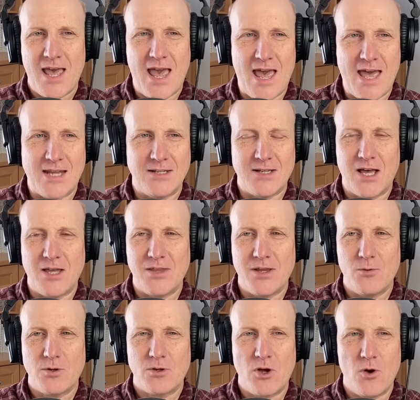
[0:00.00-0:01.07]
and uh, they
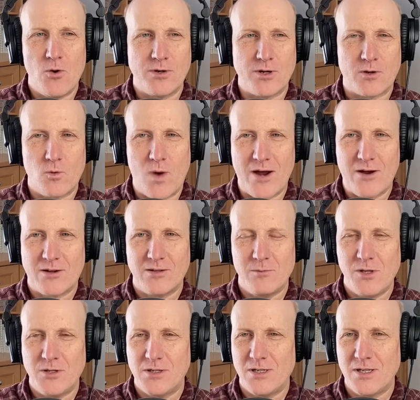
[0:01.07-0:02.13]
would go and acquire
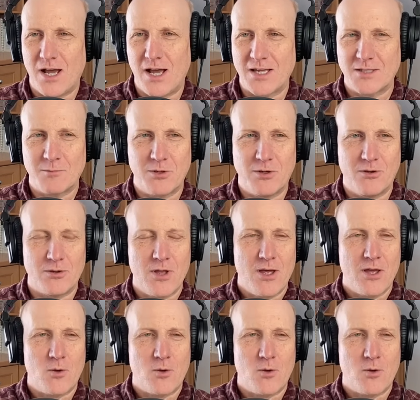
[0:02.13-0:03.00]
community hospital,